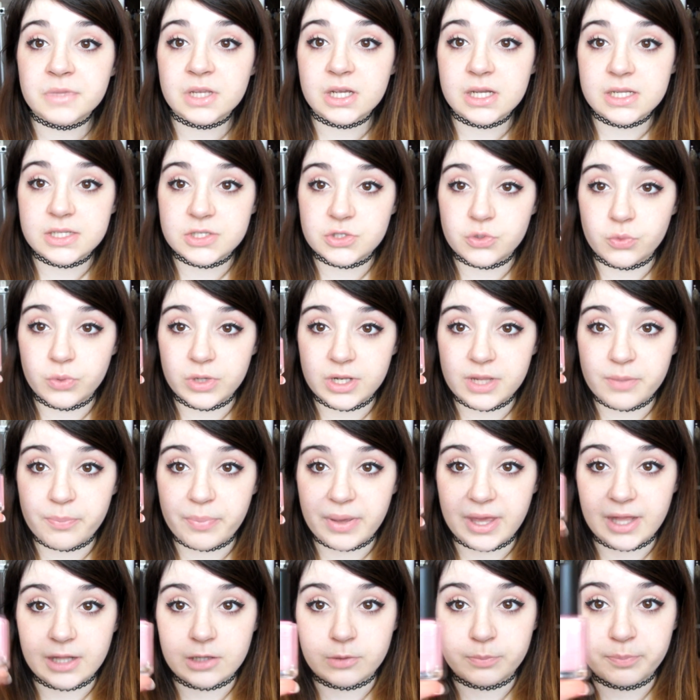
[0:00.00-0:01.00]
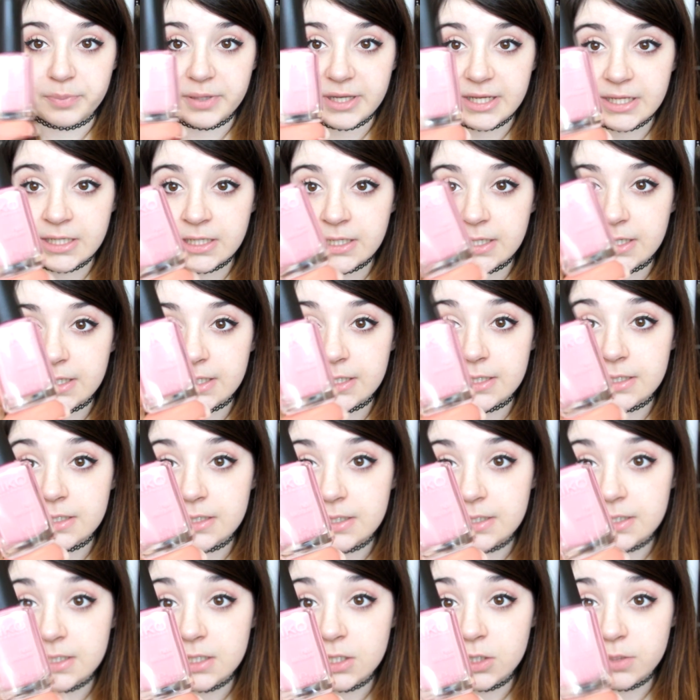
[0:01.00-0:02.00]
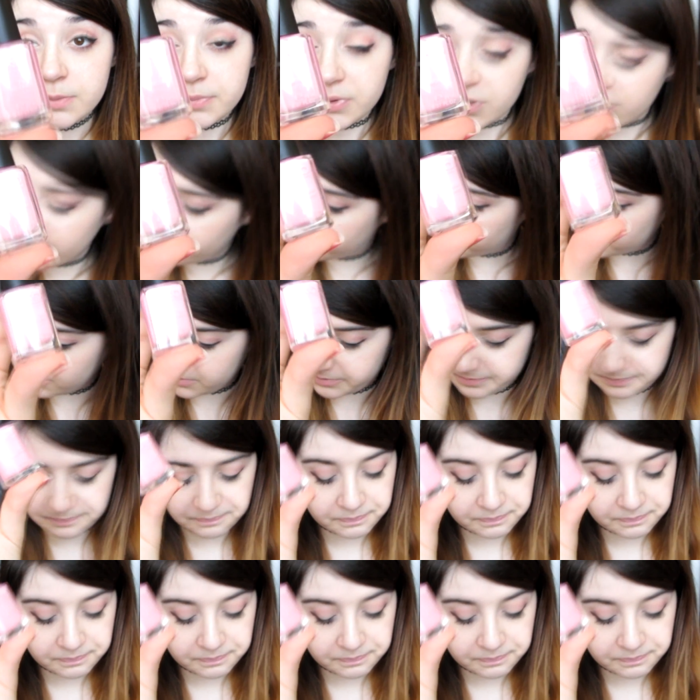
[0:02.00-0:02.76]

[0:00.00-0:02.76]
It's a really pale pink, beautiful.